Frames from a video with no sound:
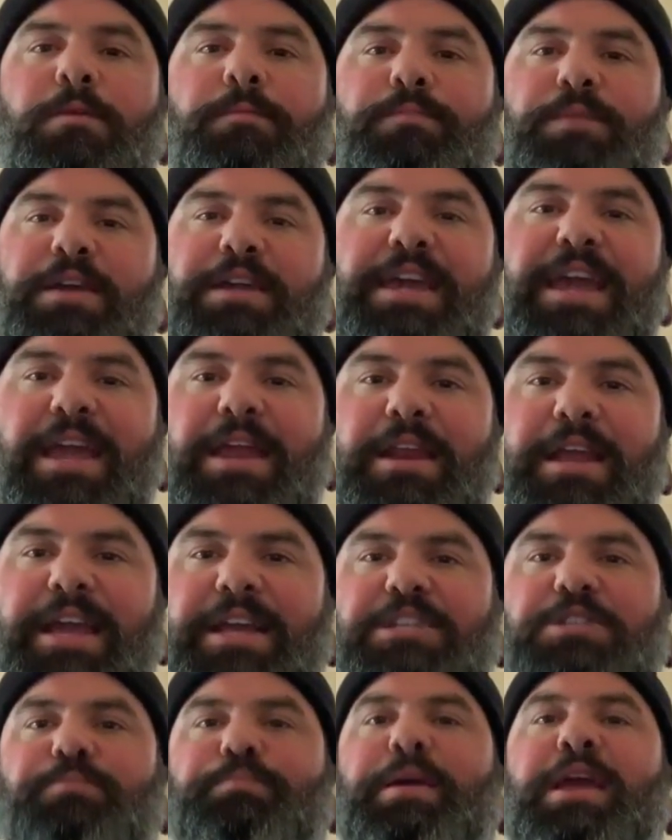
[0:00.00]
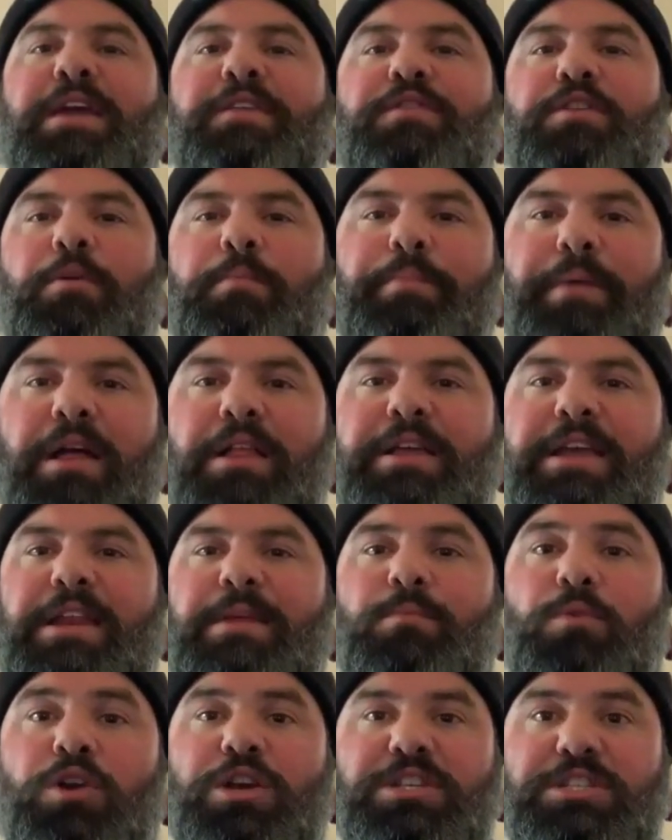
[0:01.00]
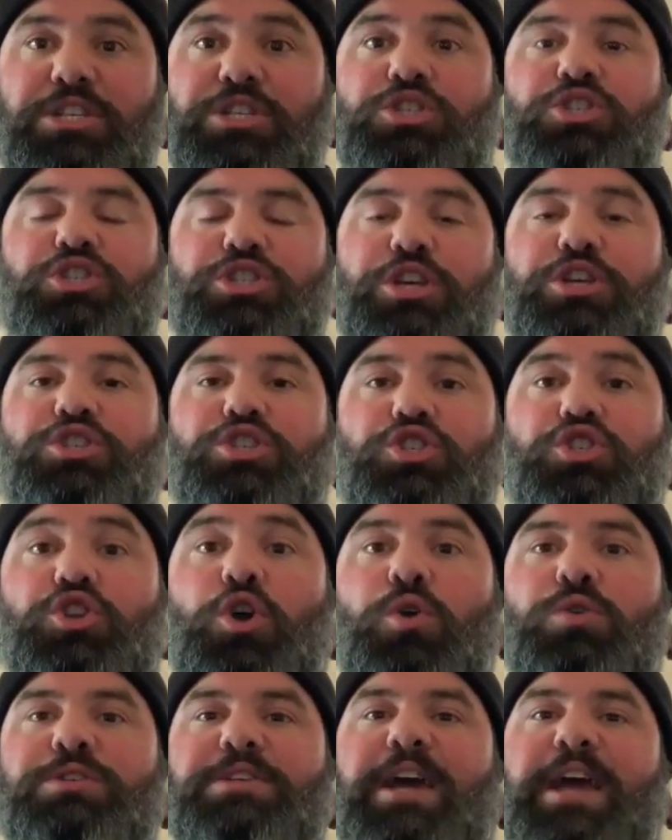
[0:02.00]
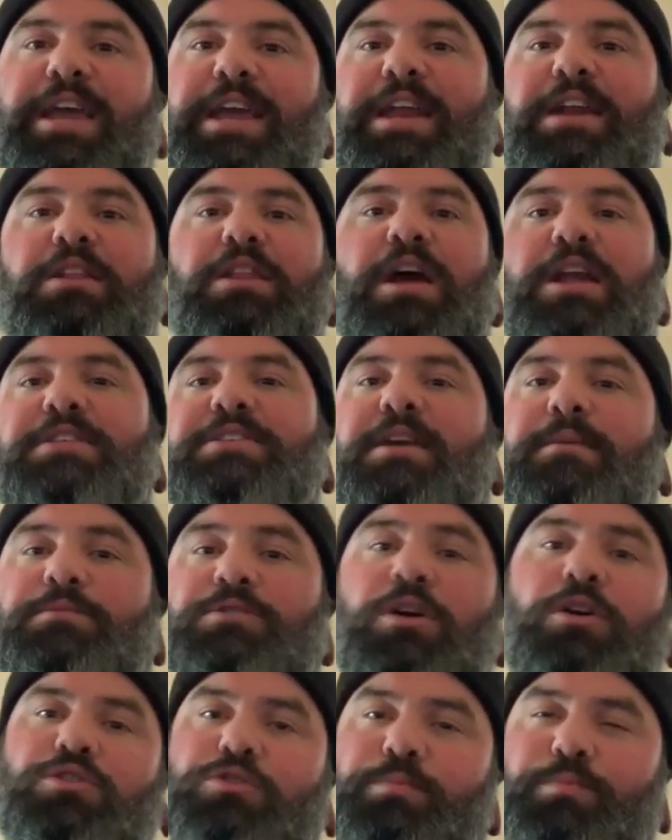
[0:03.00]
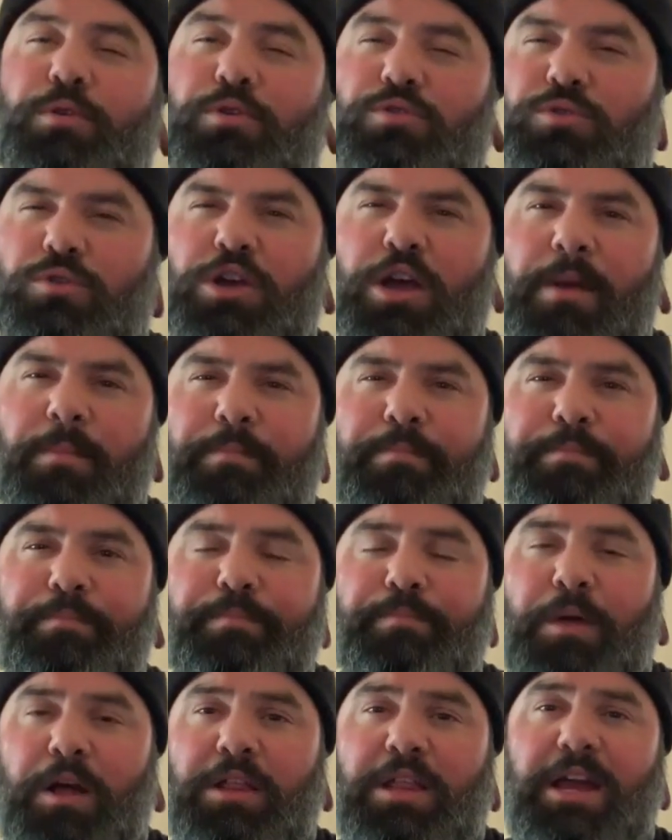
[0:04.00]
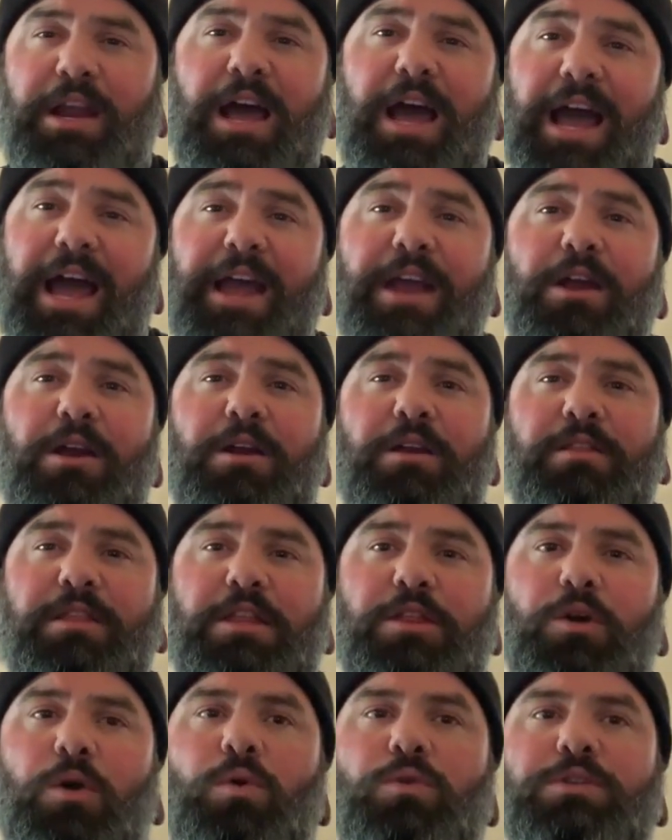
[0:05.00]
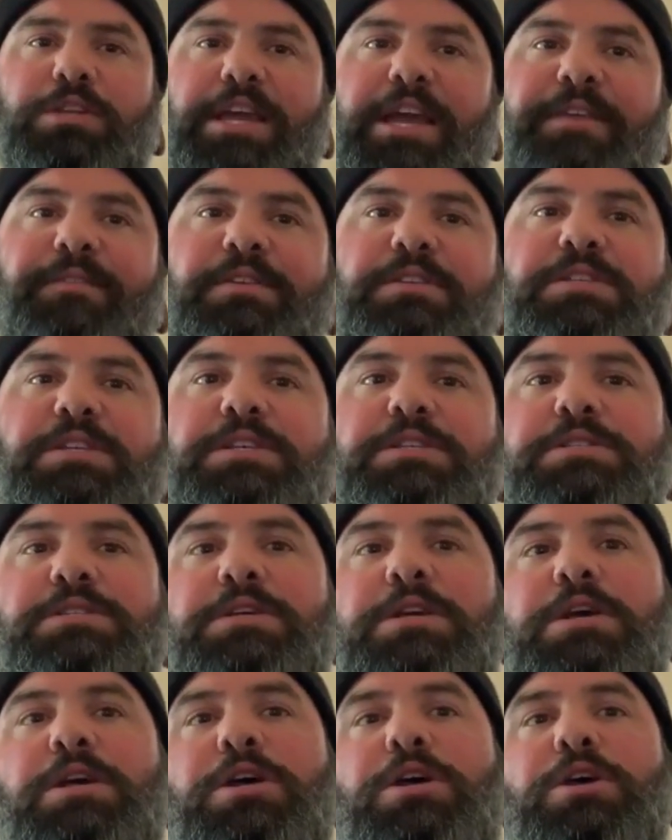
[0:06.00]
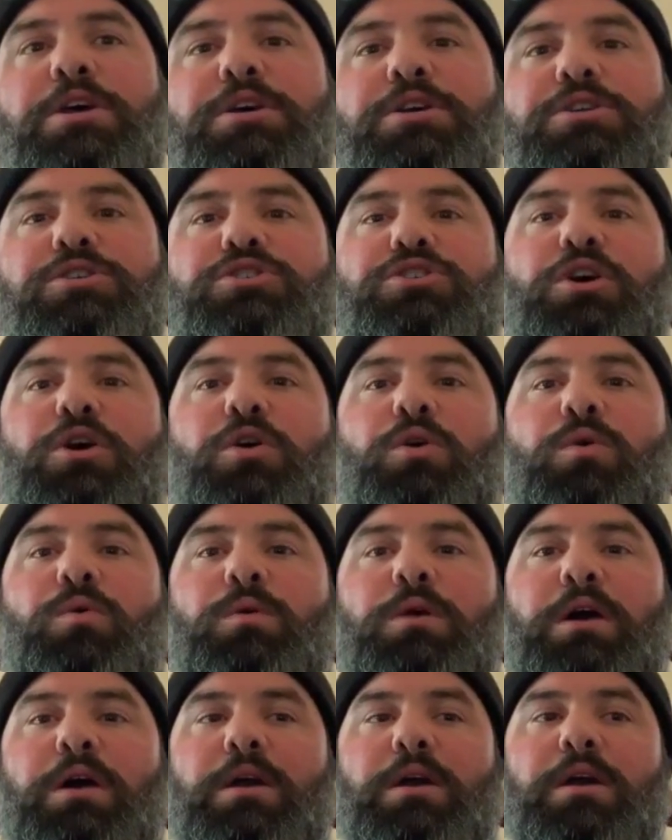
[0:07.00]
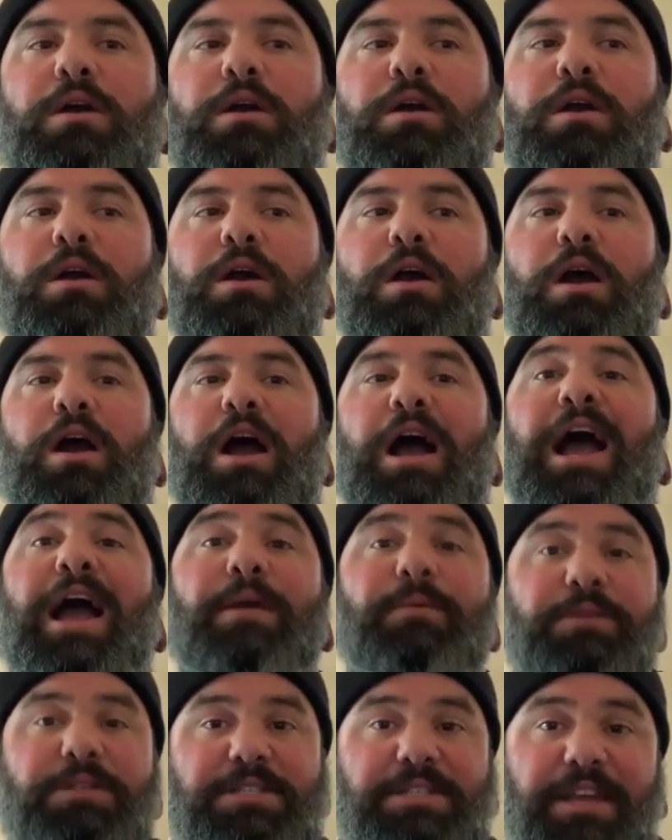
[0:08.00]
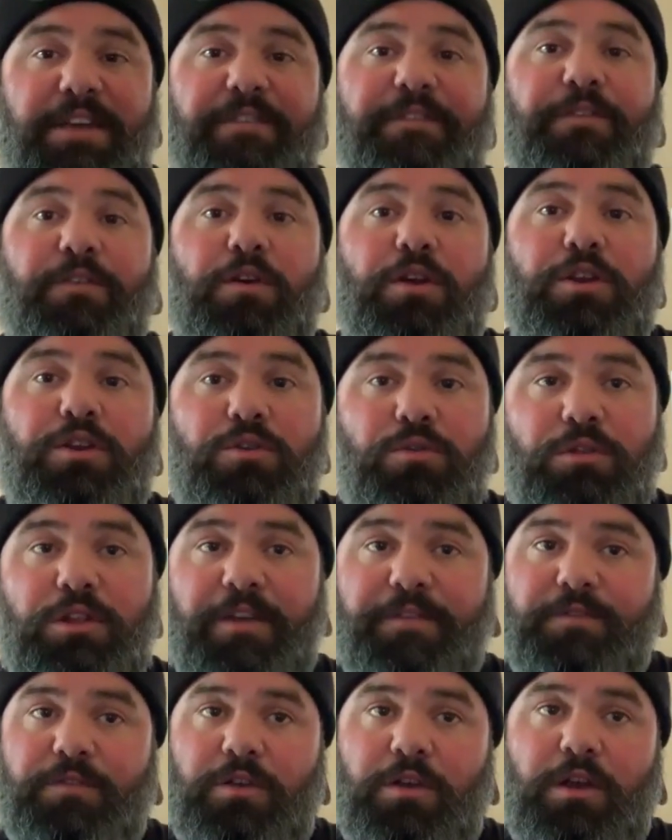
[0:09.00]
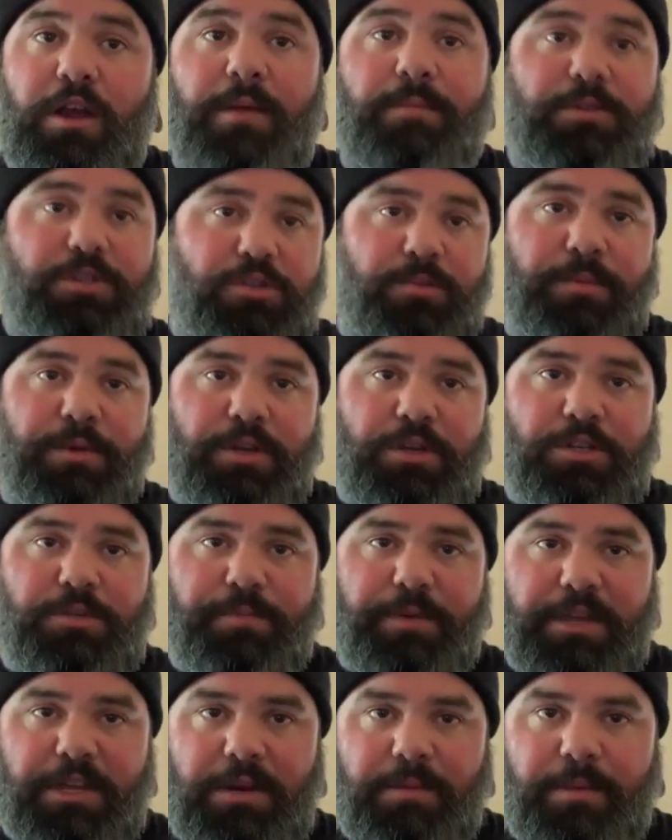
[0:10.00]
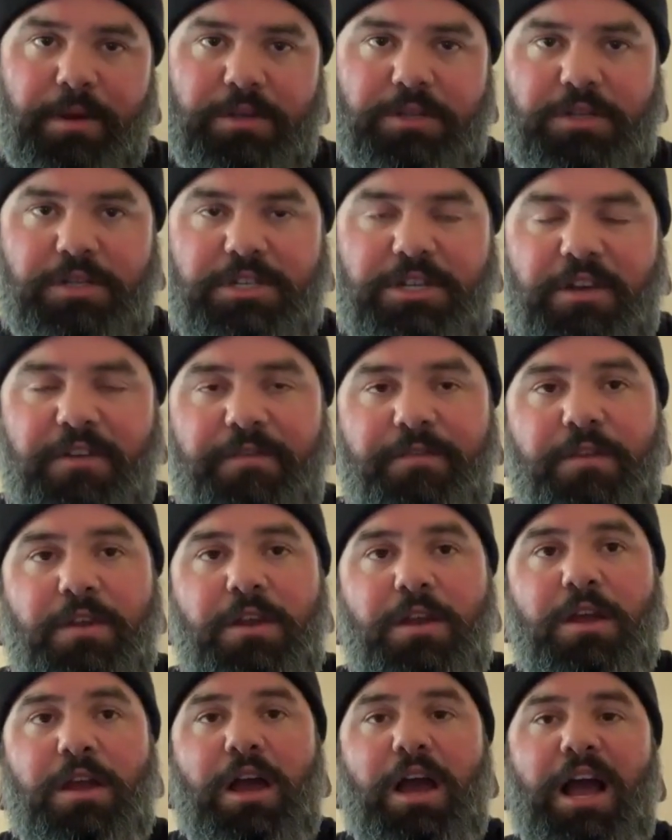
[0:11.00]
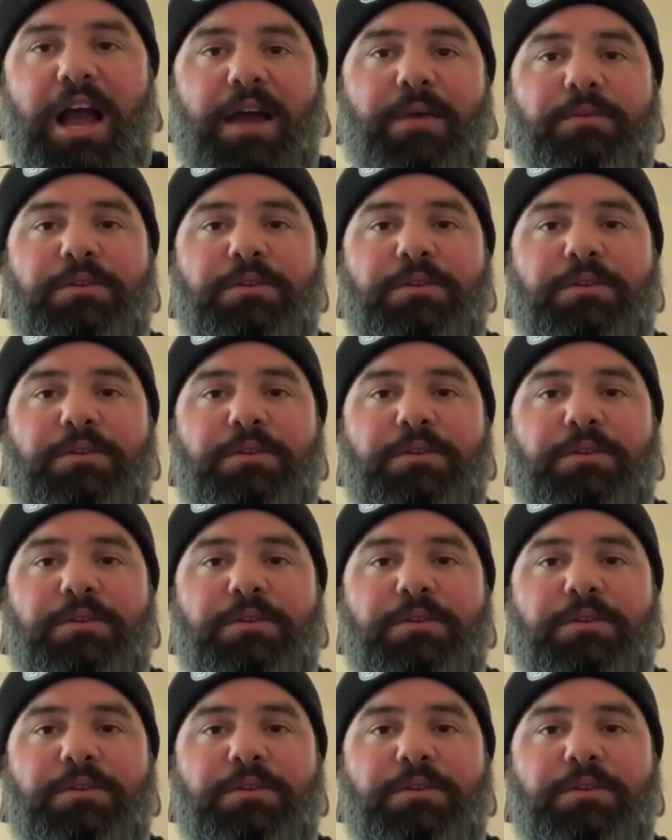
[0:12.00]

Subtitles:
They can't expand their belly anymore because they're so tight, and a lot of times the Ultra Pros will come a lot higher than the old canvases. So I would say for a new lifter, I'm assuming you're speaking about yourself, I